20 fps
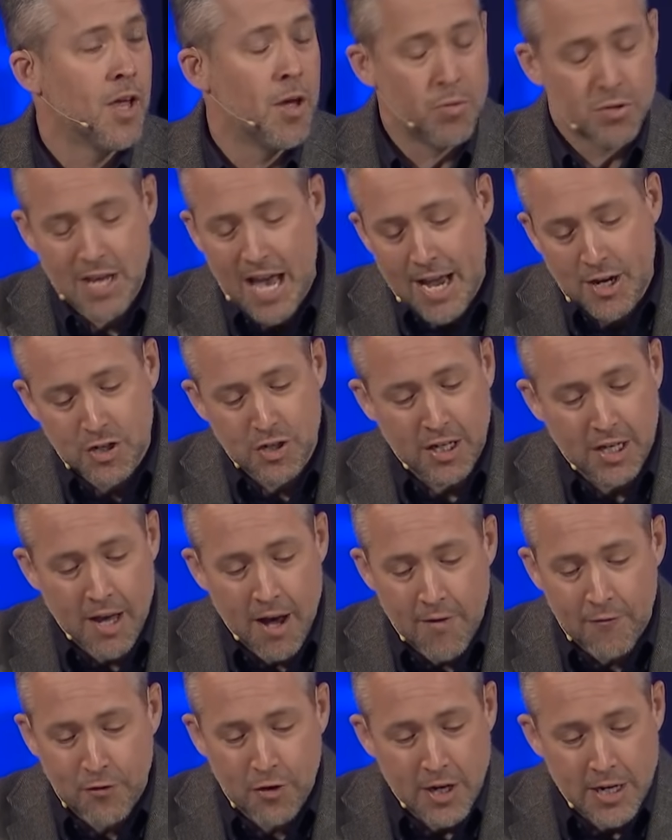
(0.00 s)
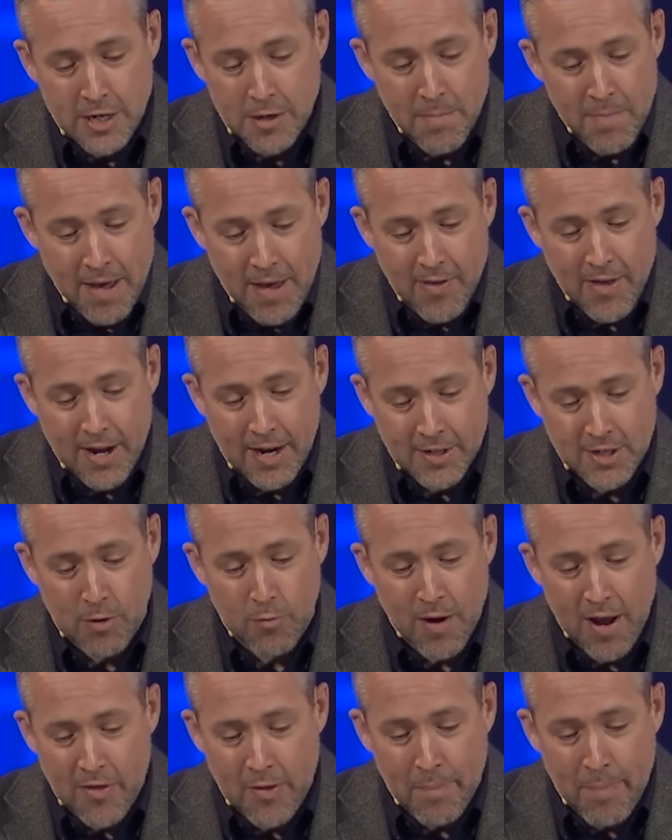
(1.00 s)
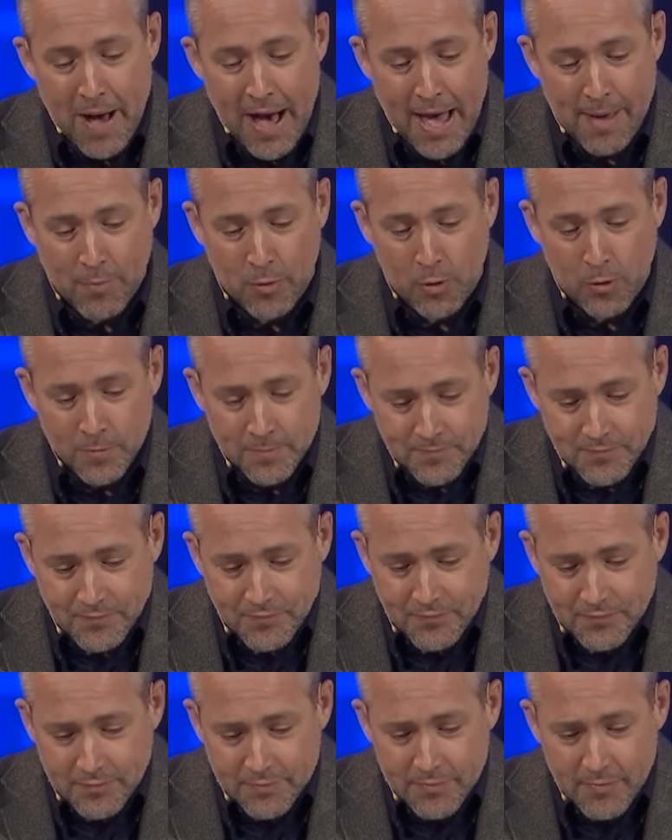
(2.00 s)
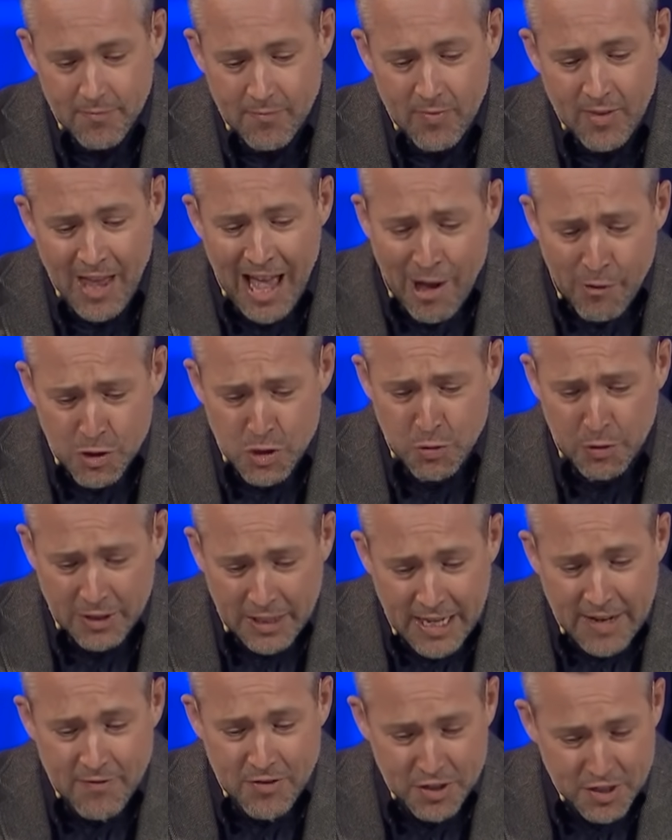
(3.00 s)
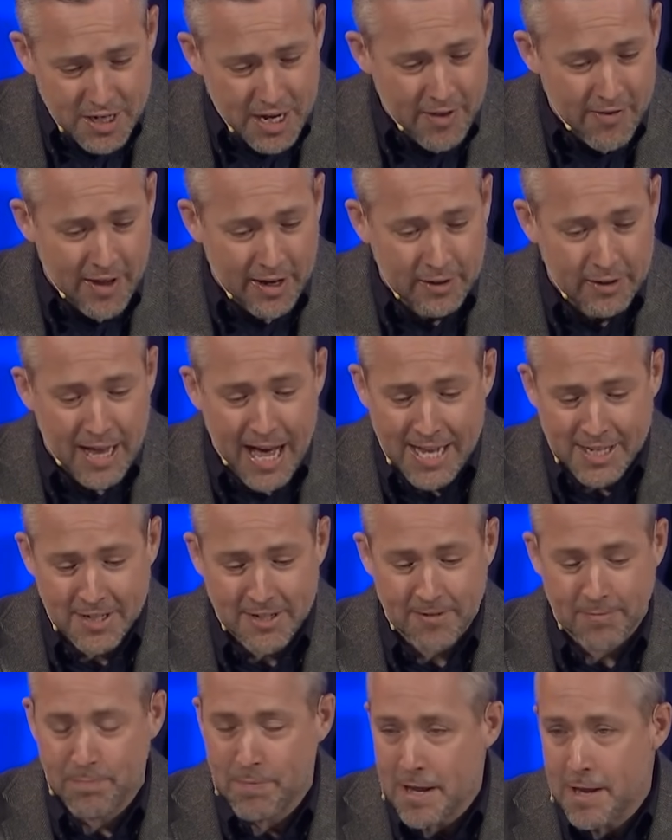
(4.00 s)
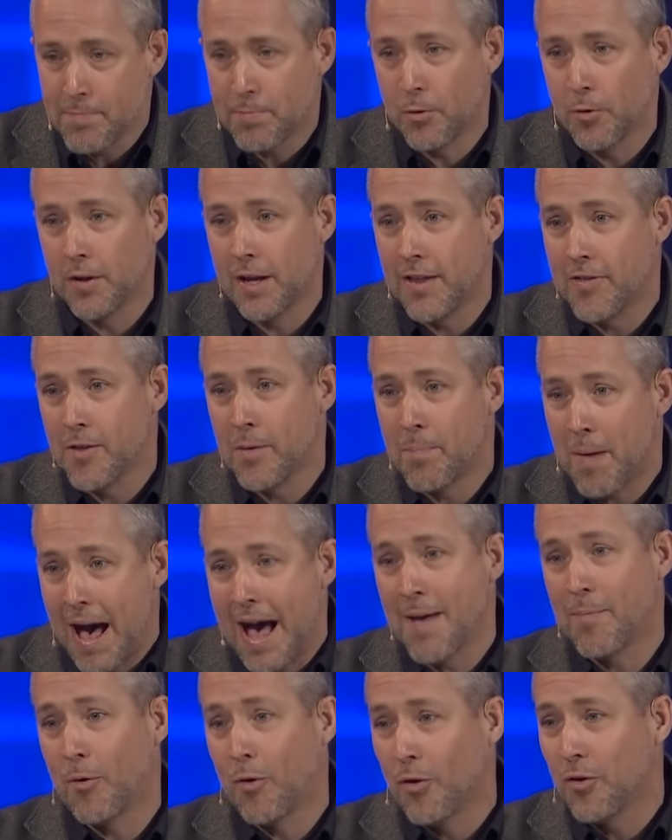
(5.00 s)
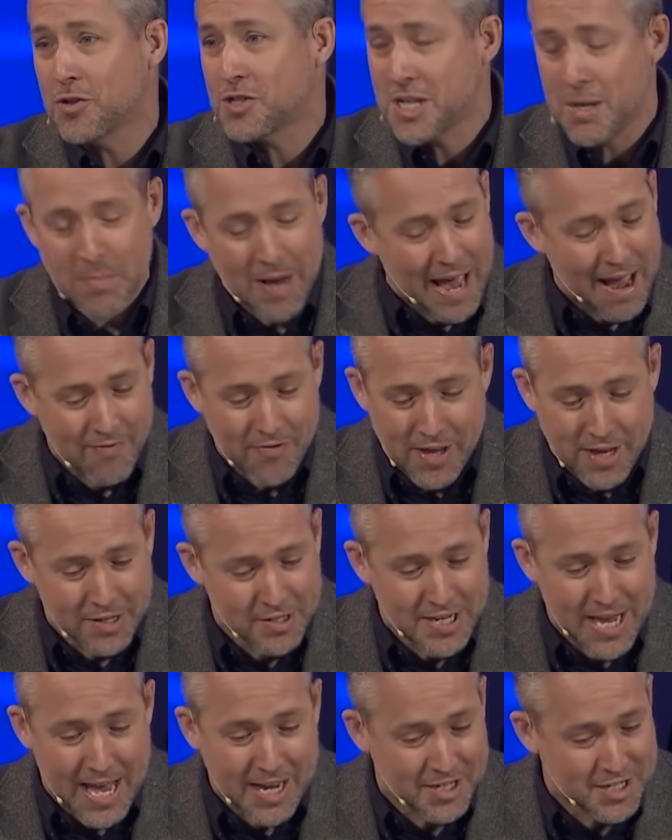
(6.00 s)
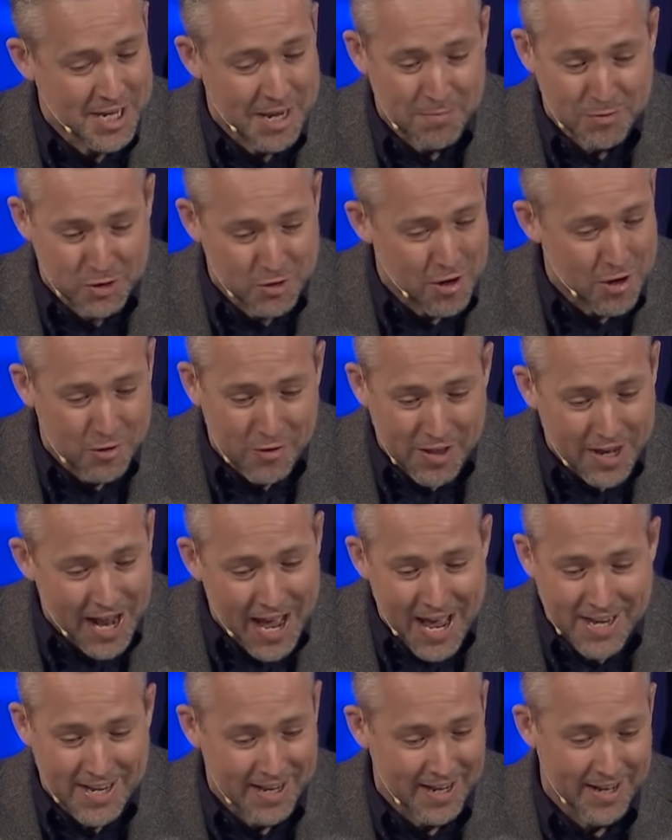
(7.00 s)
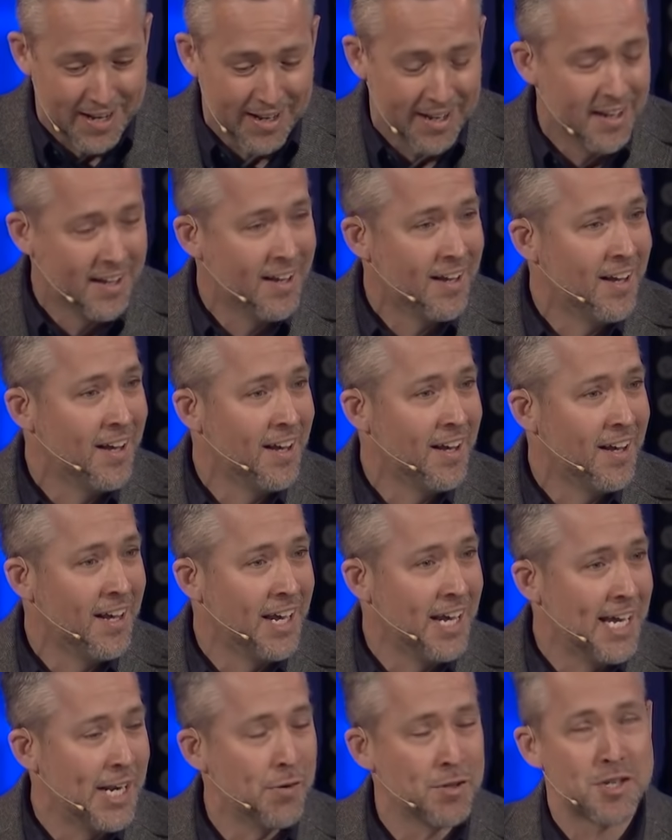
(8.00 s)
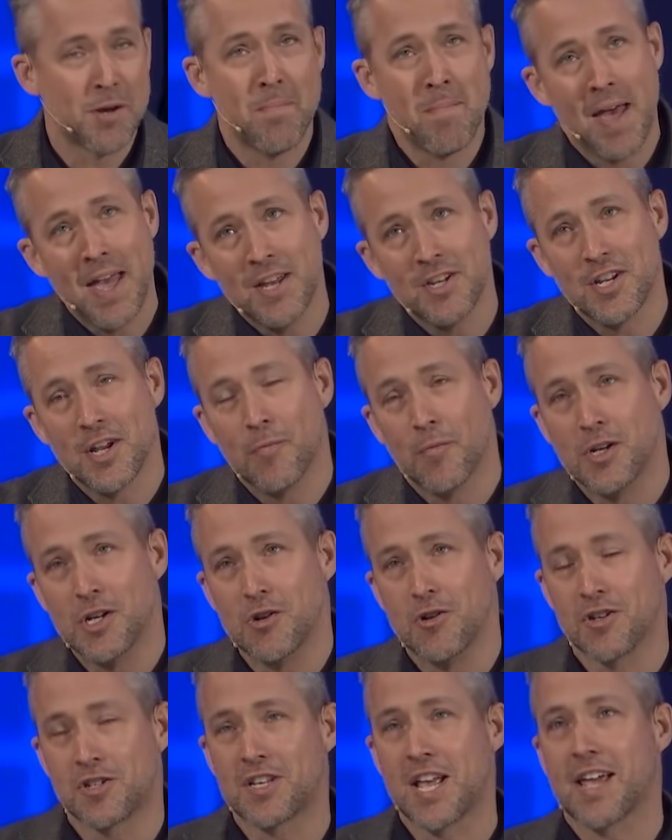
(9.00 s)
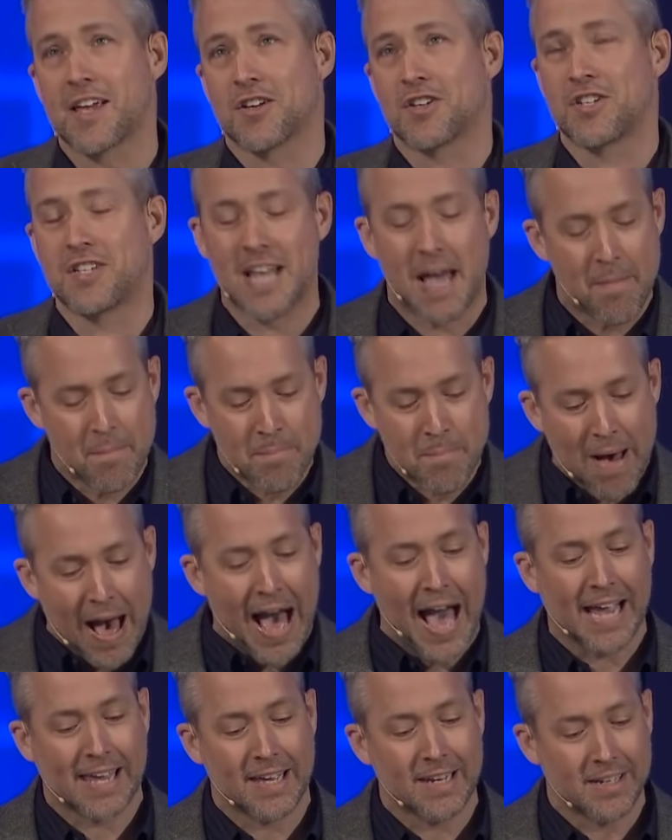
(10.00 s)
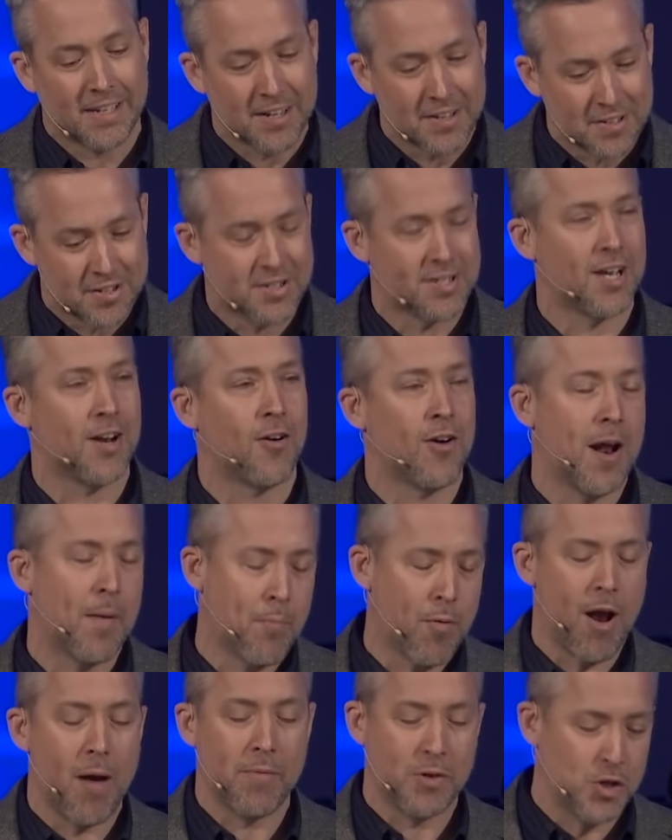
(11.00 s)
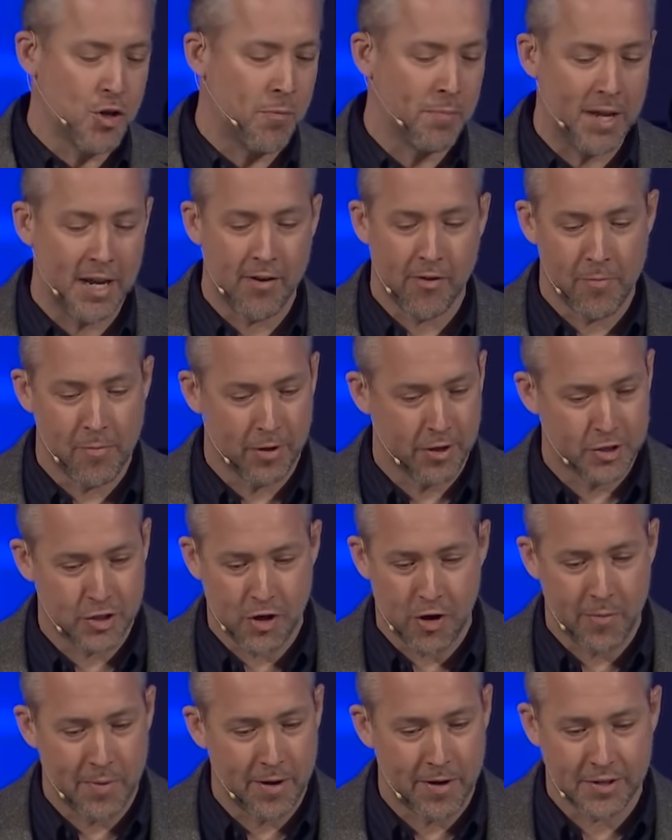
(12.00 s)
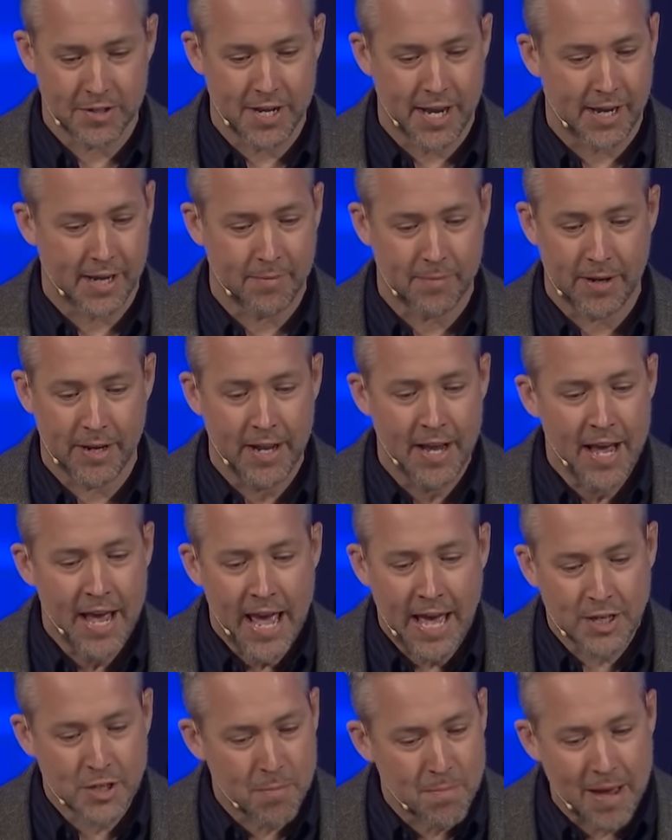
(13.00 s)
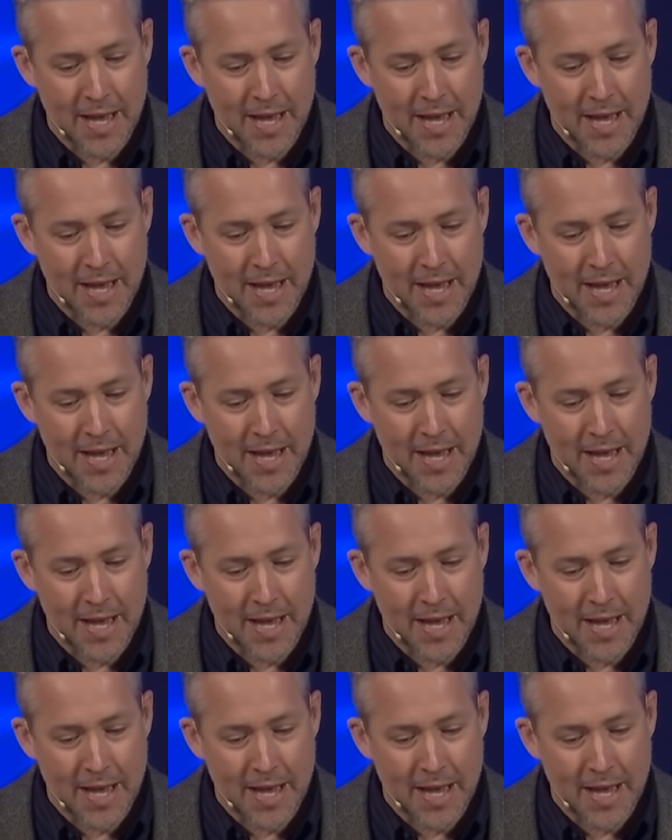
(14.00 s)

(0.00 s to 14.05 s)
It was actually comforting to me that as I read the Bible, I was relieved to see that lots of people in the Bible seem to have the exact same struggle that I did. You know, it's amazing when you just take a step back and consider, and I promise you, I'm getting to the book of Job here in a second, but it's